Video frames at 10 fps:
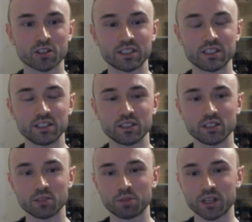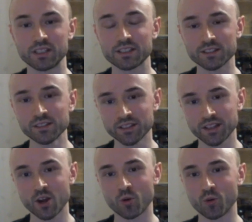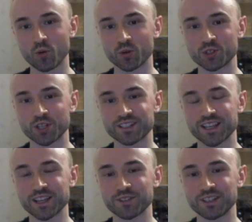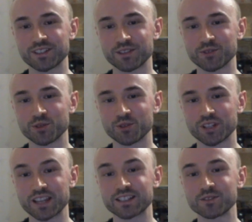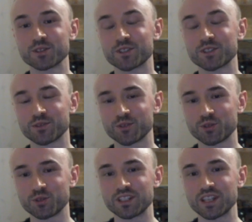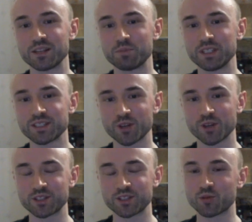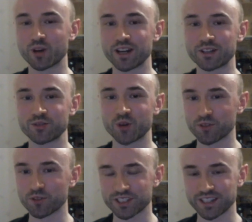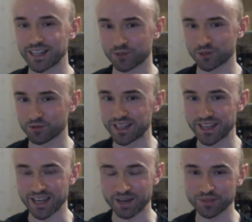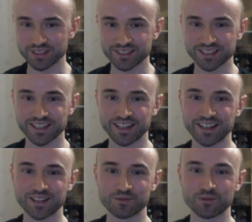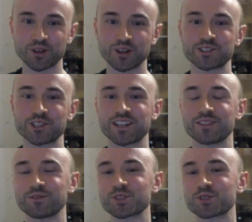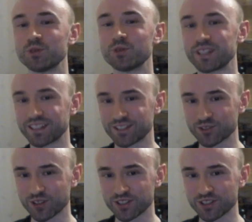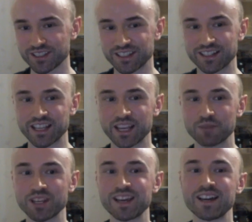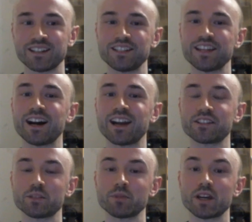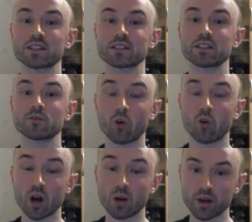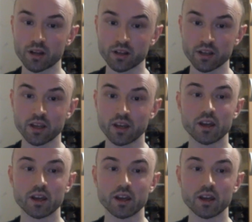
Lordki Panidze, who just gave an exclusive interview to the Daily Beast, where he tried to obfuscate what really happened and what Chatayev was doing in Georgia. He claimed that he hired him as an informer